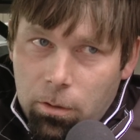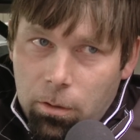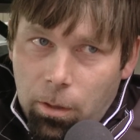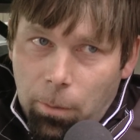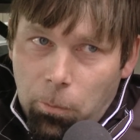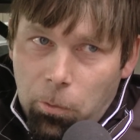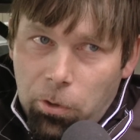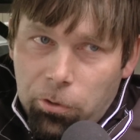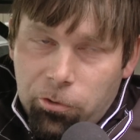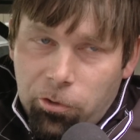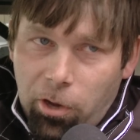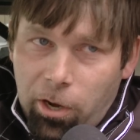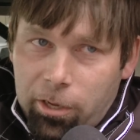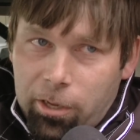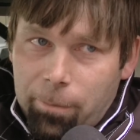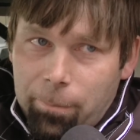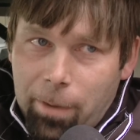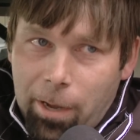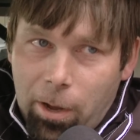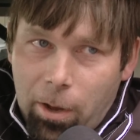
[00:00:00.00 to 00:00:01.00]
I'm going to try to
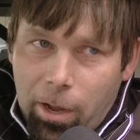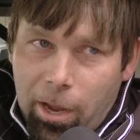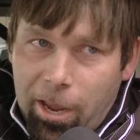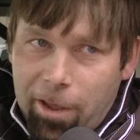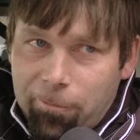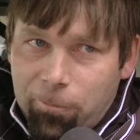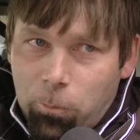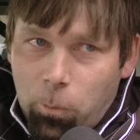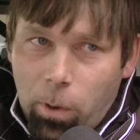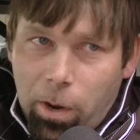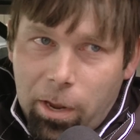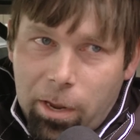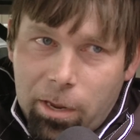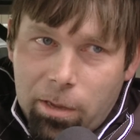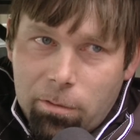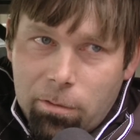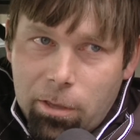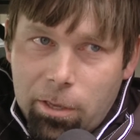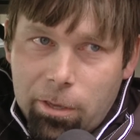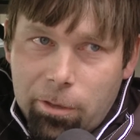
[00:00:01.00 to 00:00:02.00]
come out halfway
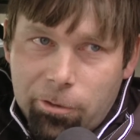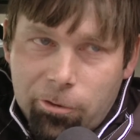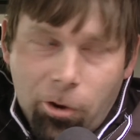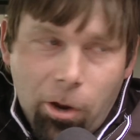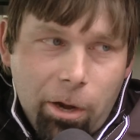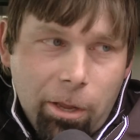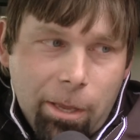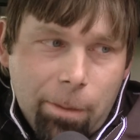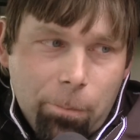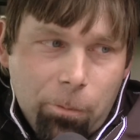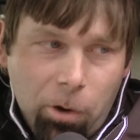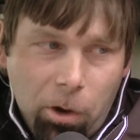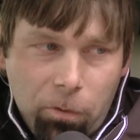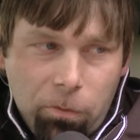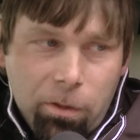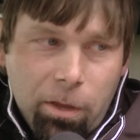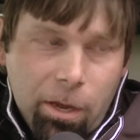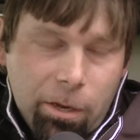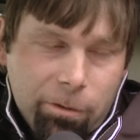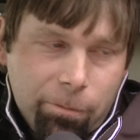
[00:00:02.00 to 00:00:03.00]
easy, try to keep right
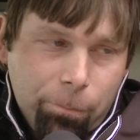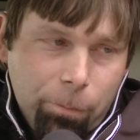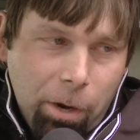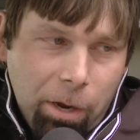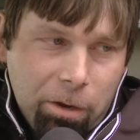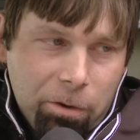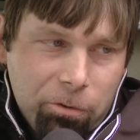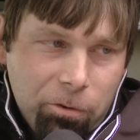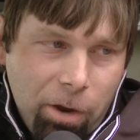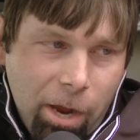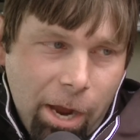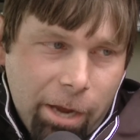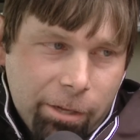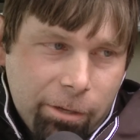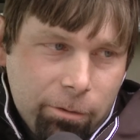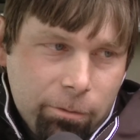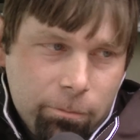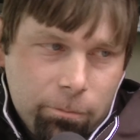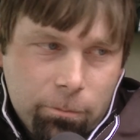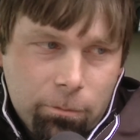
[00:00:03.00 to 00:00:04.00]
on the edge of braking
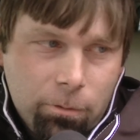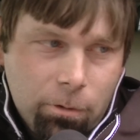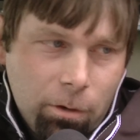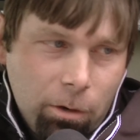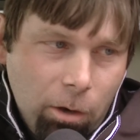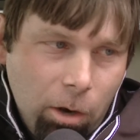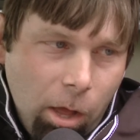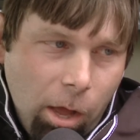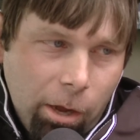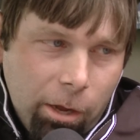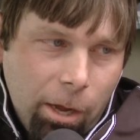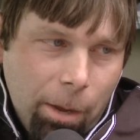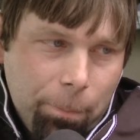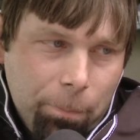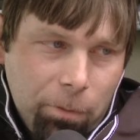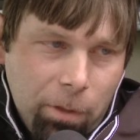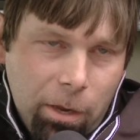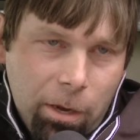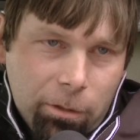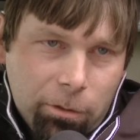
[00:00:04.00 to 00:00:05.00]
traction, lock
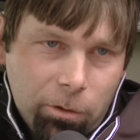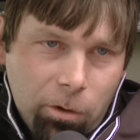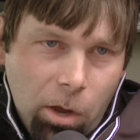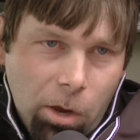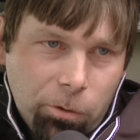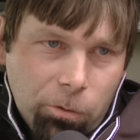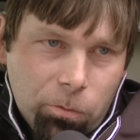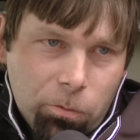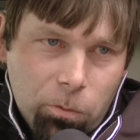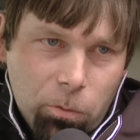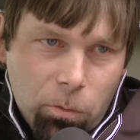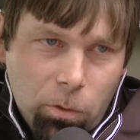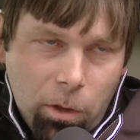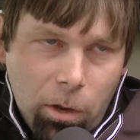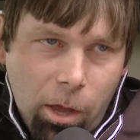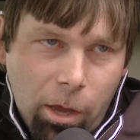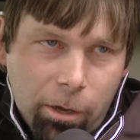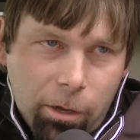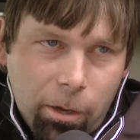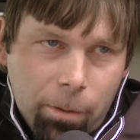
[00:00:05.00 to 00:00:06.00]
up, and then hit the nitro as soon as I
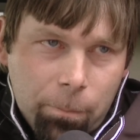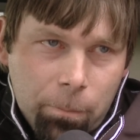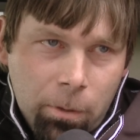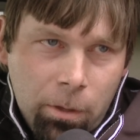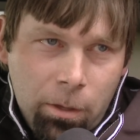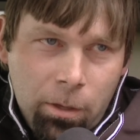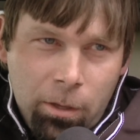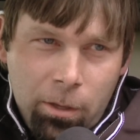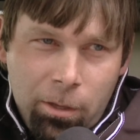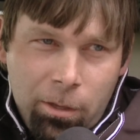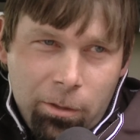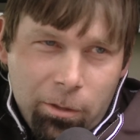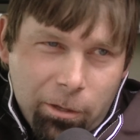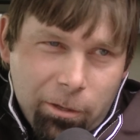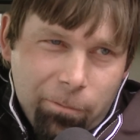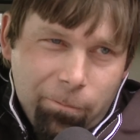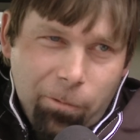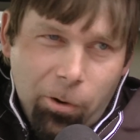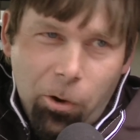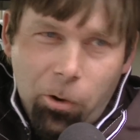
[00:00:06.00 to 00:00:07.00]
lock up the
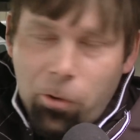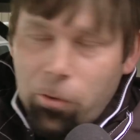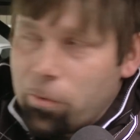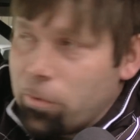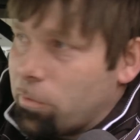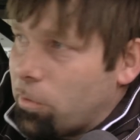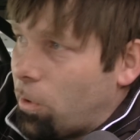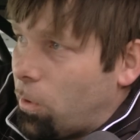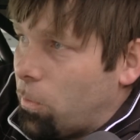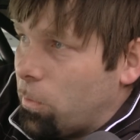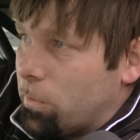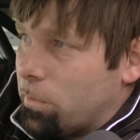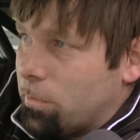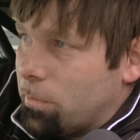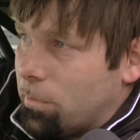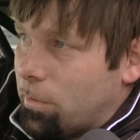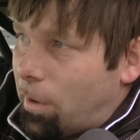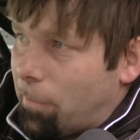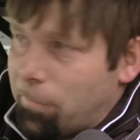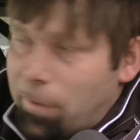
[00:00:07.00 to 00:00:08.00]
converter. So
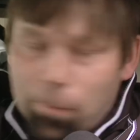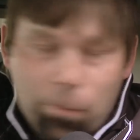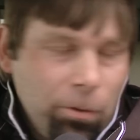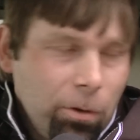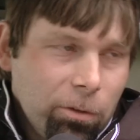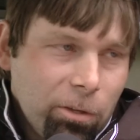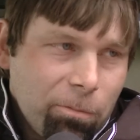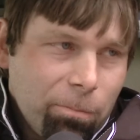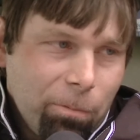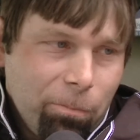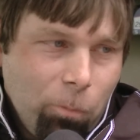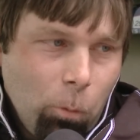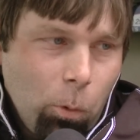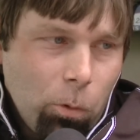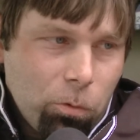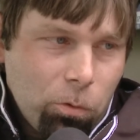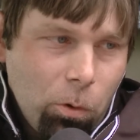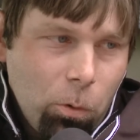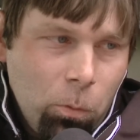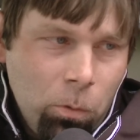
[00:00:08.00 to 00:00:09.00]
I've never done this
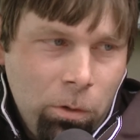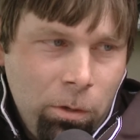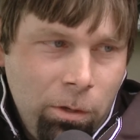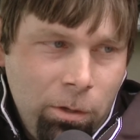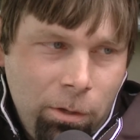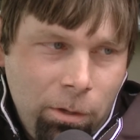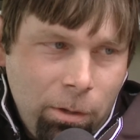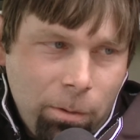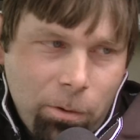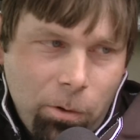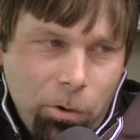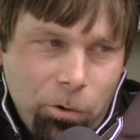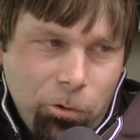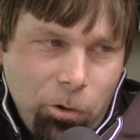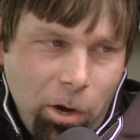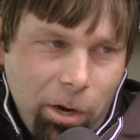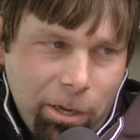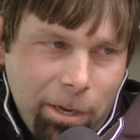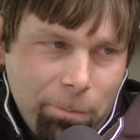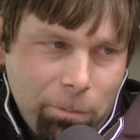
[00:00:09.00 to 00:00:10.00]
before, so I'm going to
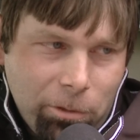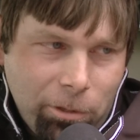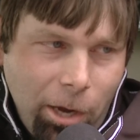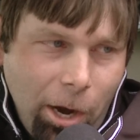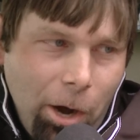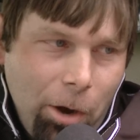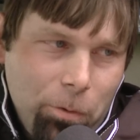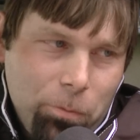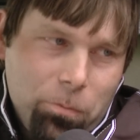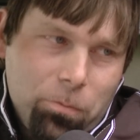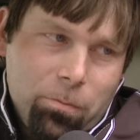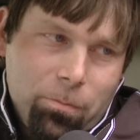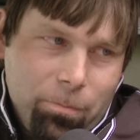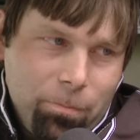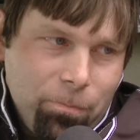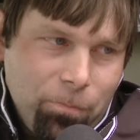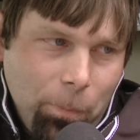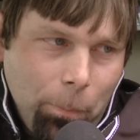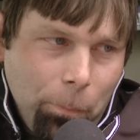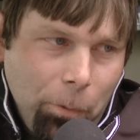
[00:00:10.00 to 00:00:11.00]
try to keep the tires
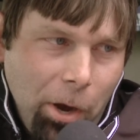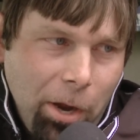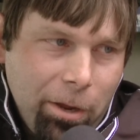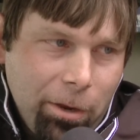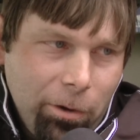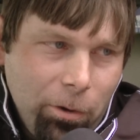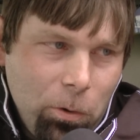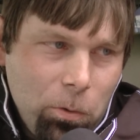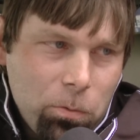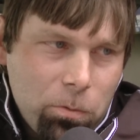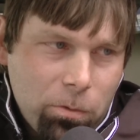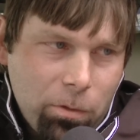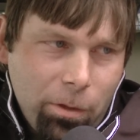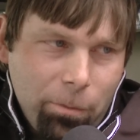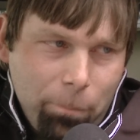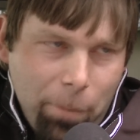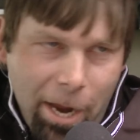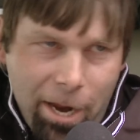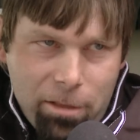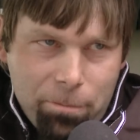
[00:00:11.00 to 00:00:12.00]
from breaking loose
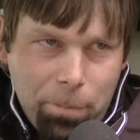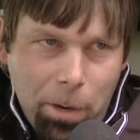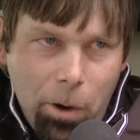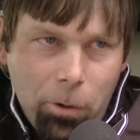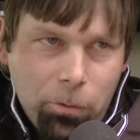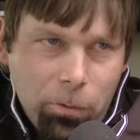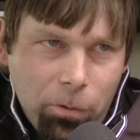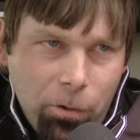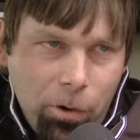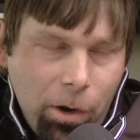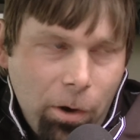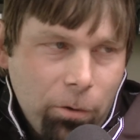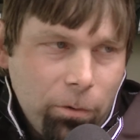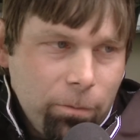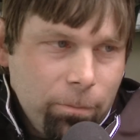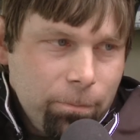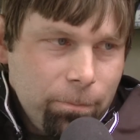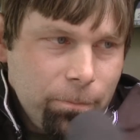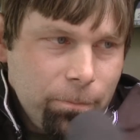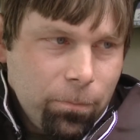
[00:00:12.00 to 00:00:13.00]
and max power to the ground.
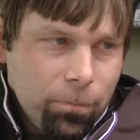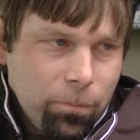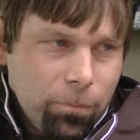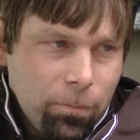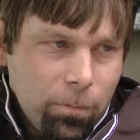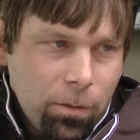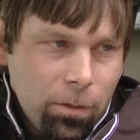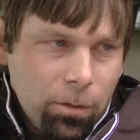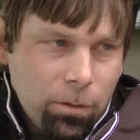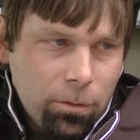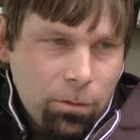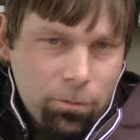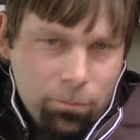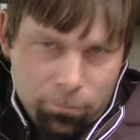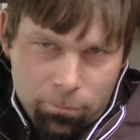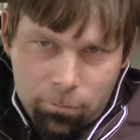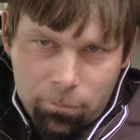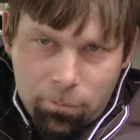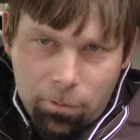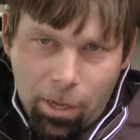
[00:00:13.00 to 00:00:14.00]
Good luck, man.
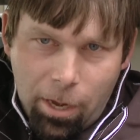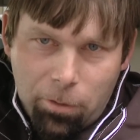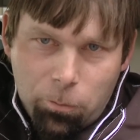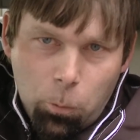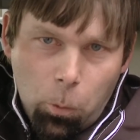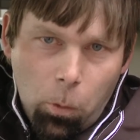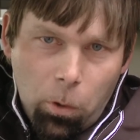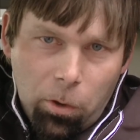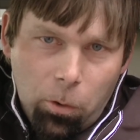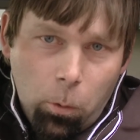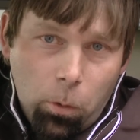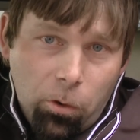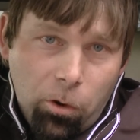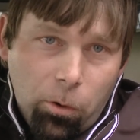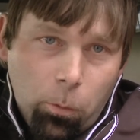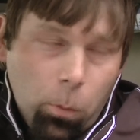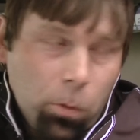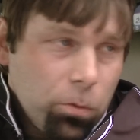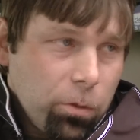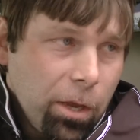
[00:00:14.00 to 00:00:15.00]
Thanks. We're only going
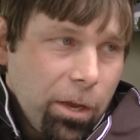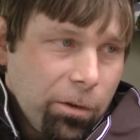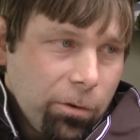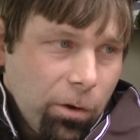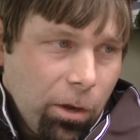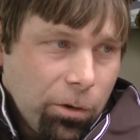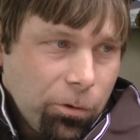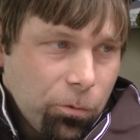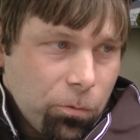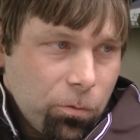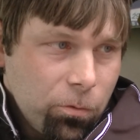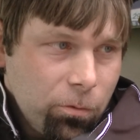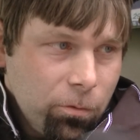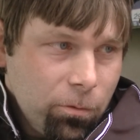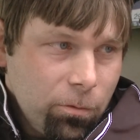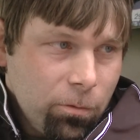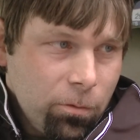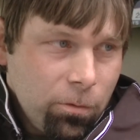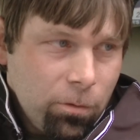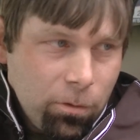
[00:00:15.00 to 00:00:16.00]
around one stage of nitrous.
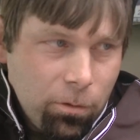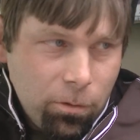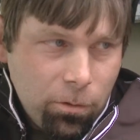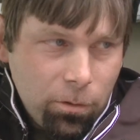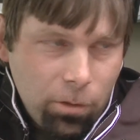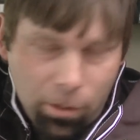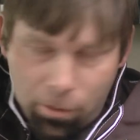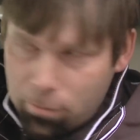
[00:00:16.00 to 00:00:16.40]
Okay, cool.